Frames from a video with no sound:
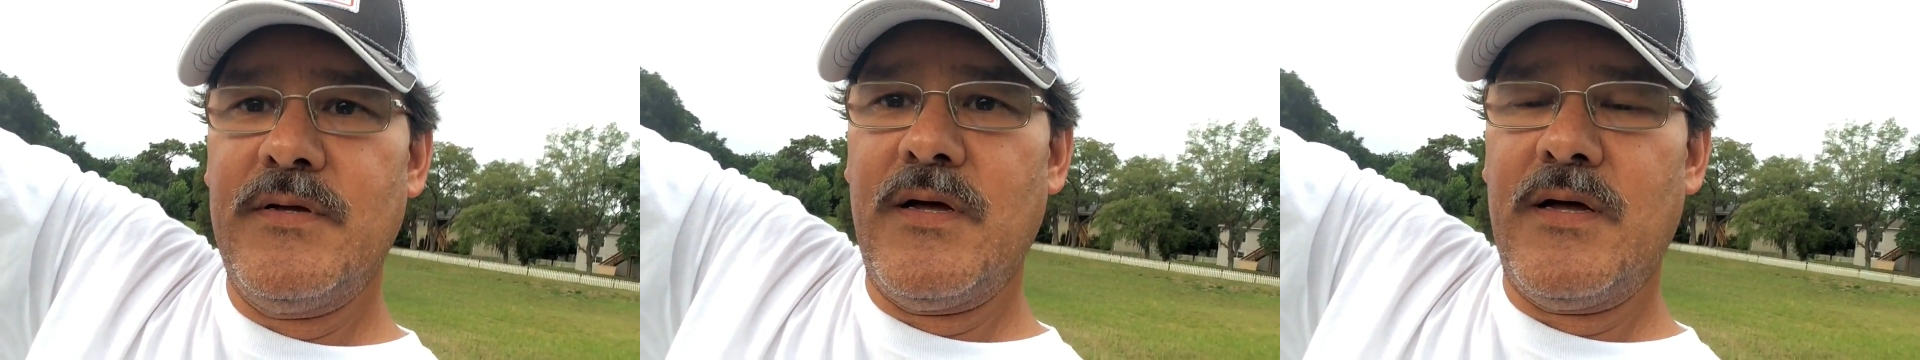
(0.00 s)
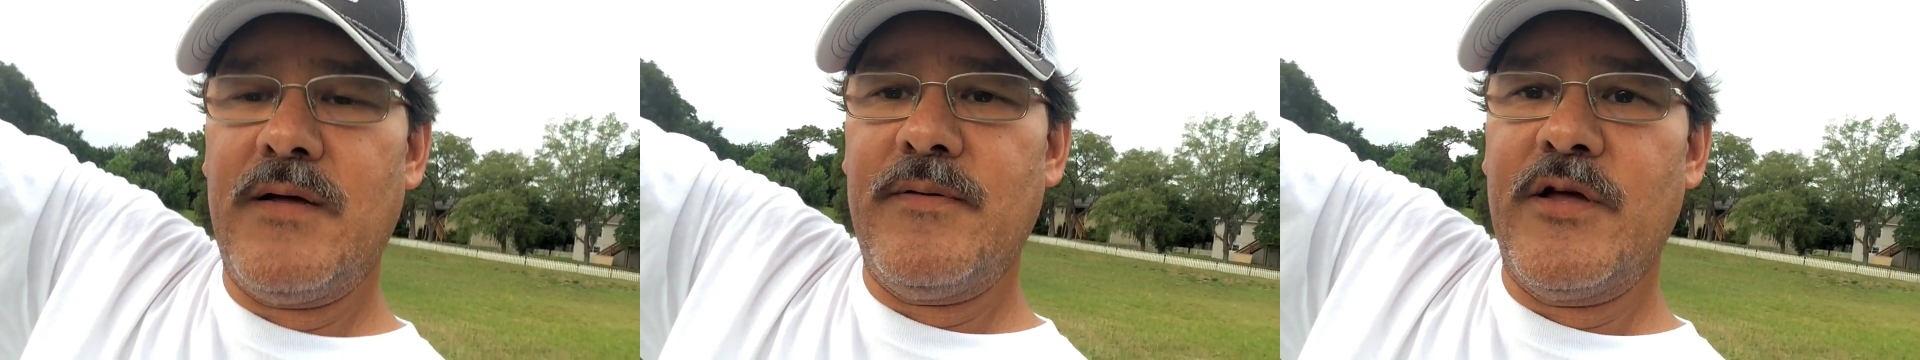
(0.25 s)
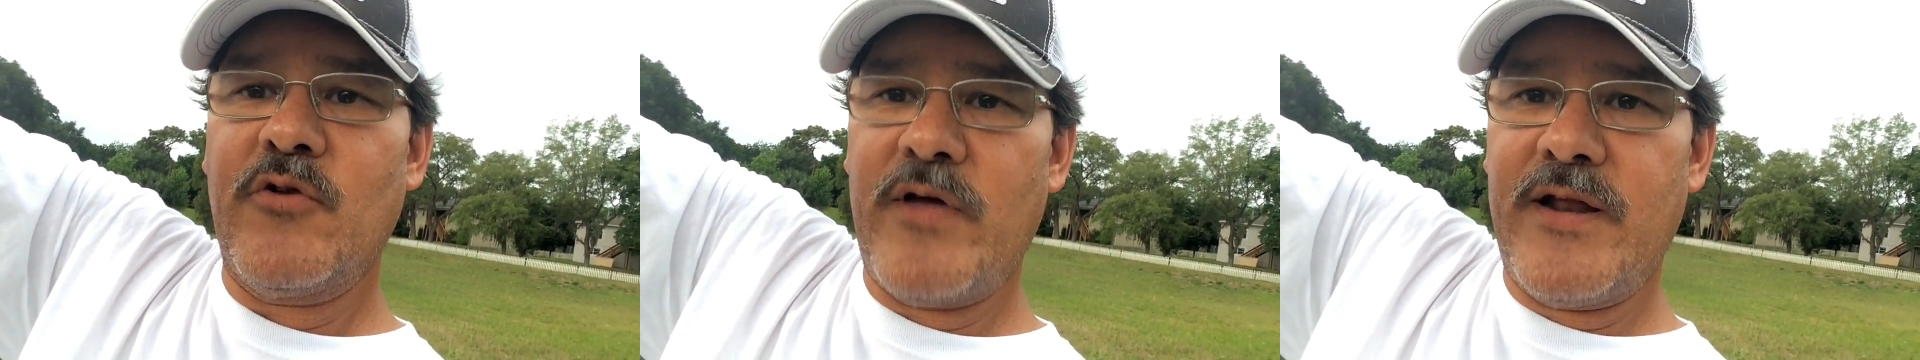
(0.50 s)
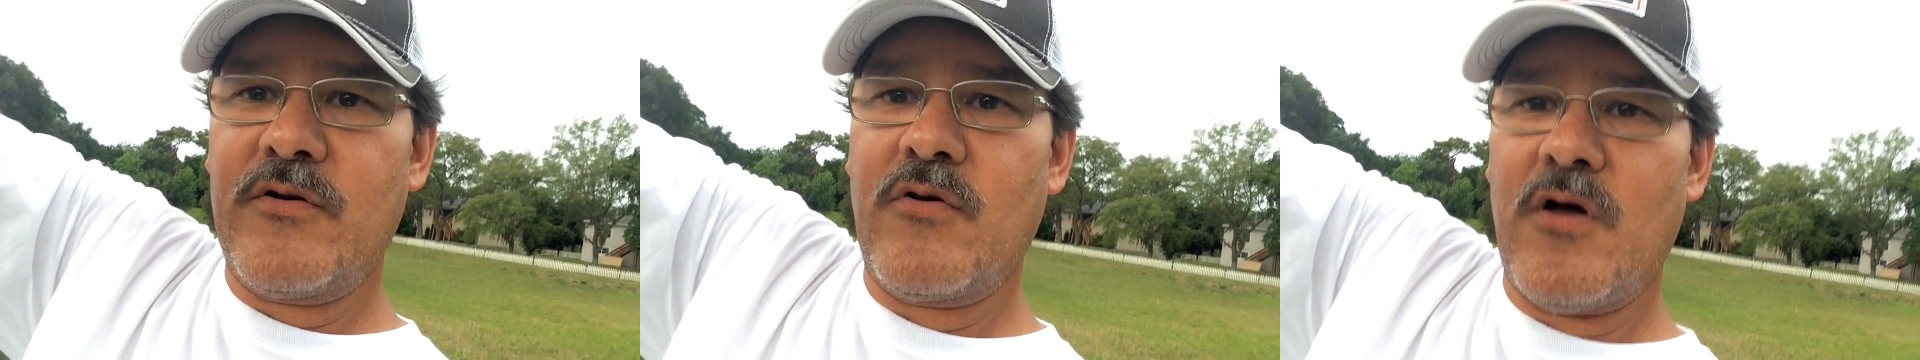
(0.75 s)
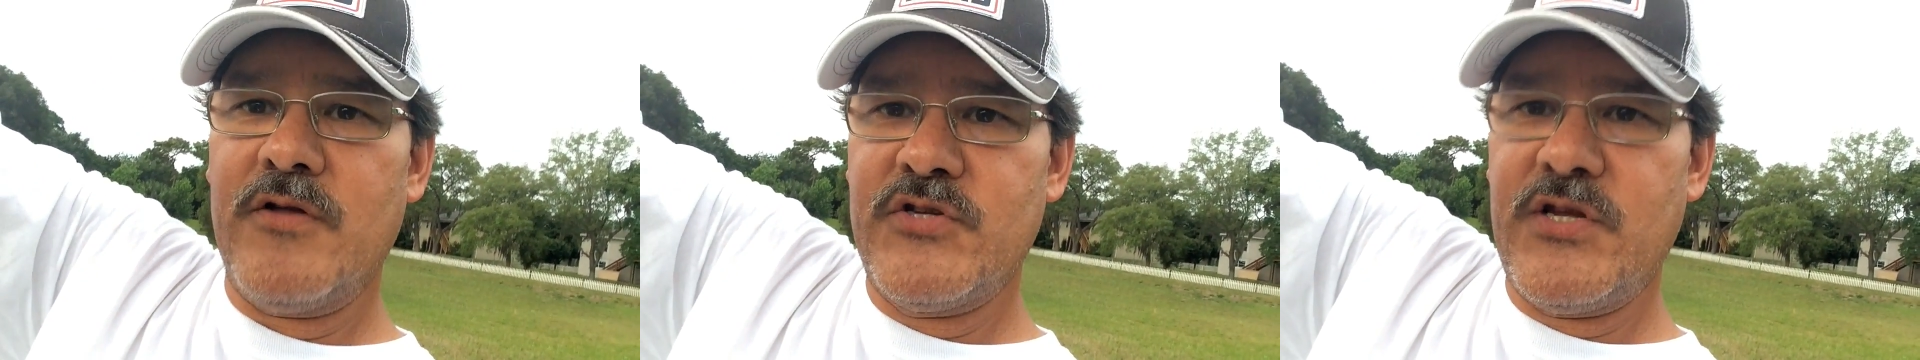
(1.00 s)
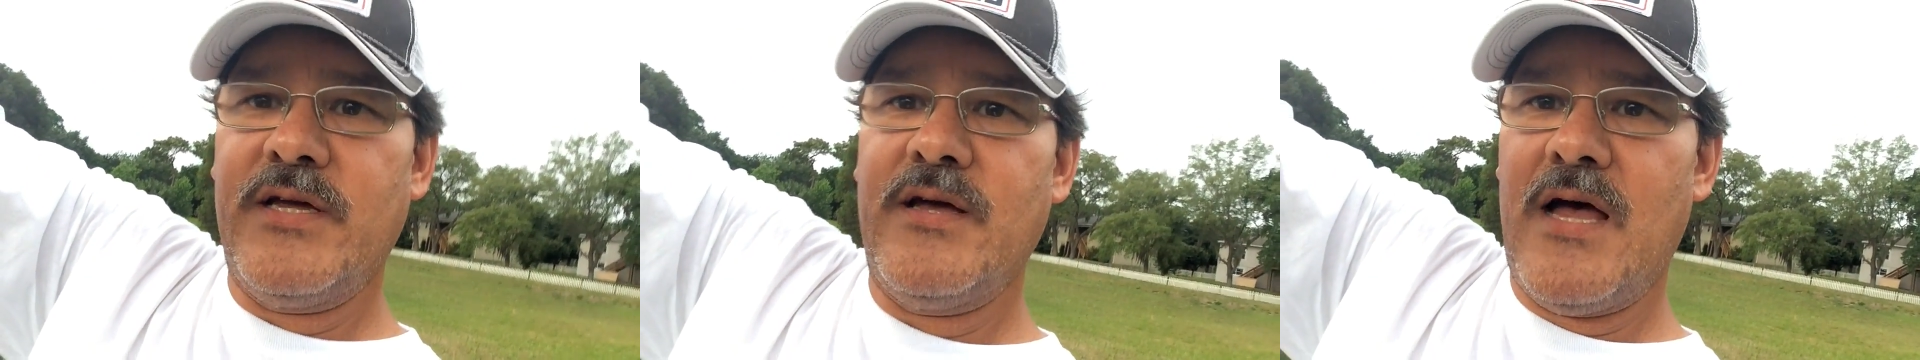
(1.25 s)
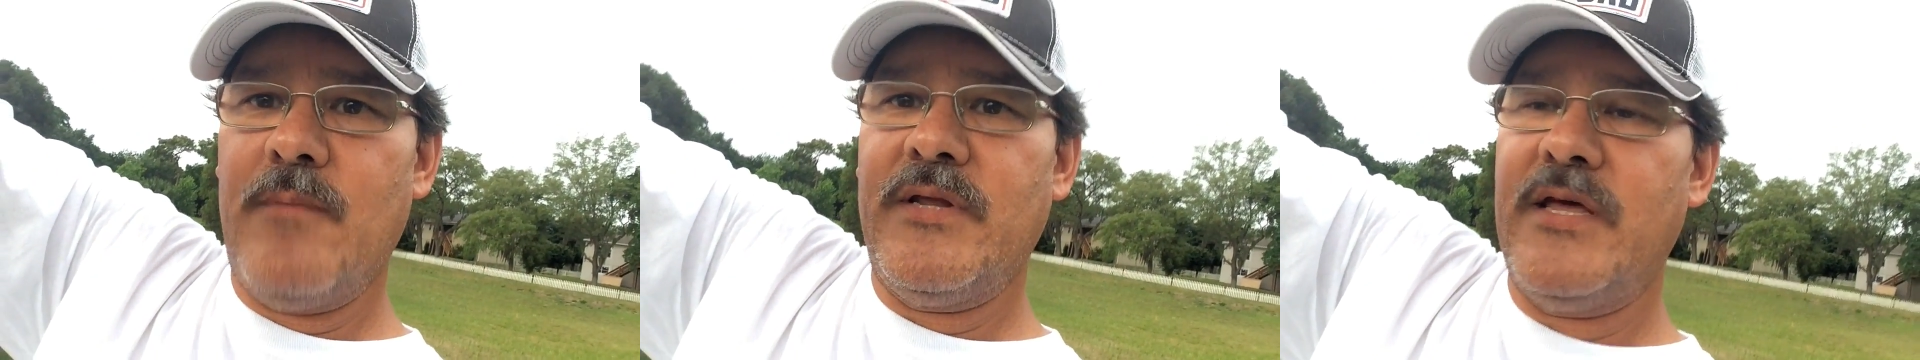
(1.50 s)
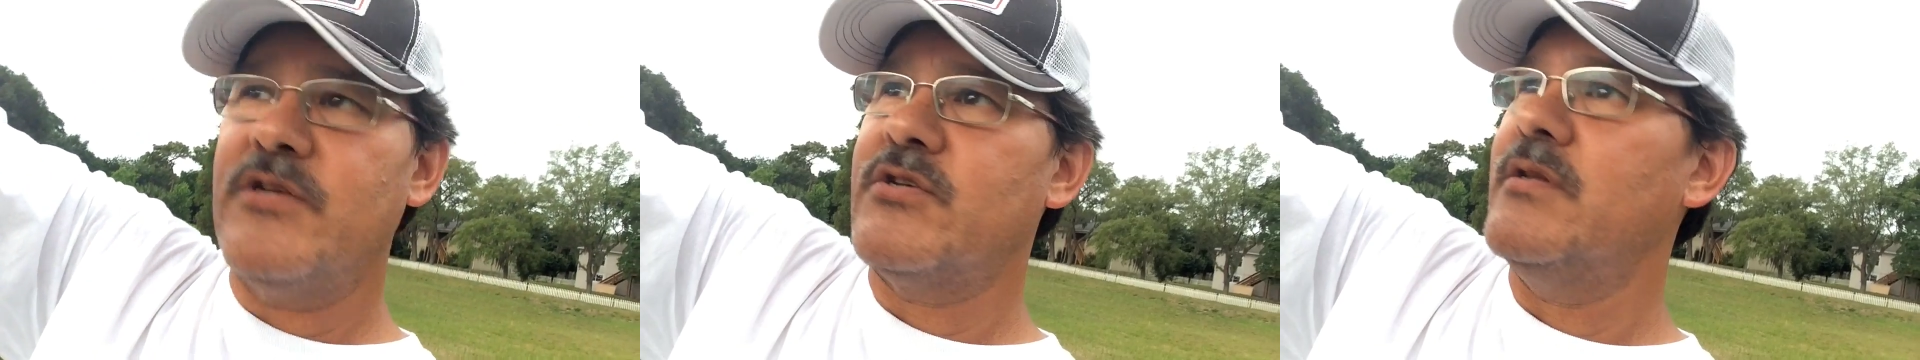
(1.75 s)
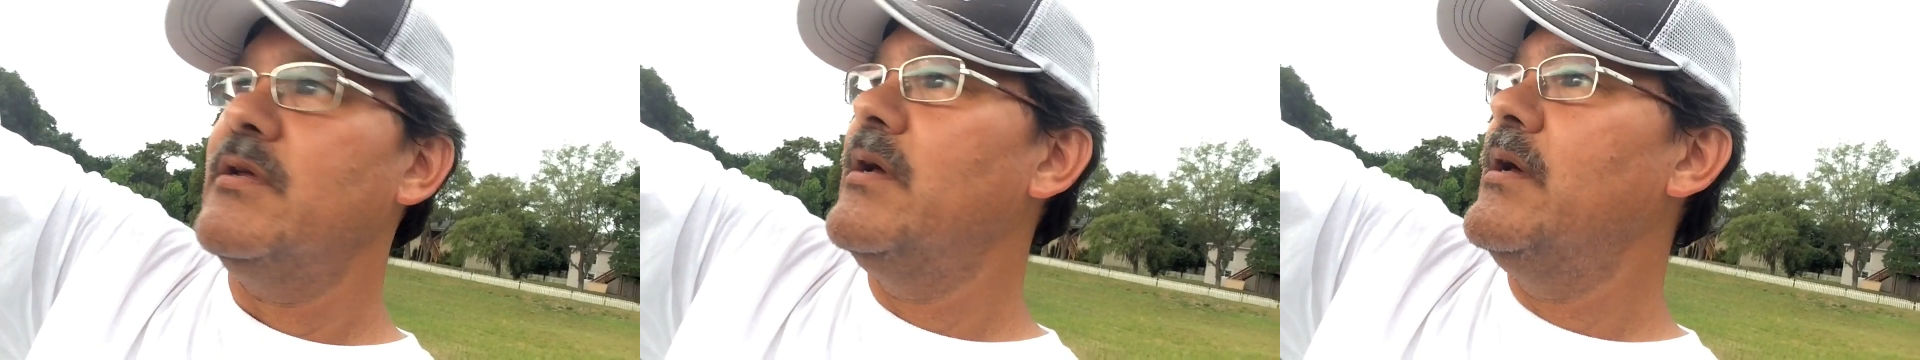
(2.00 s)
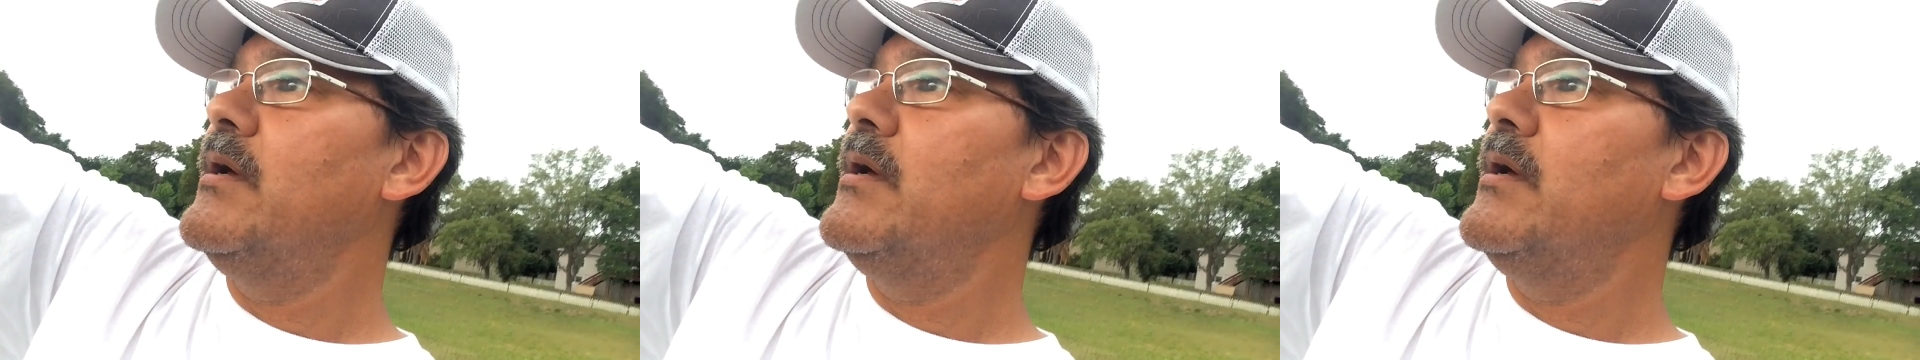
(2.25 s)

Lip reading: Incredi Craw jig combination,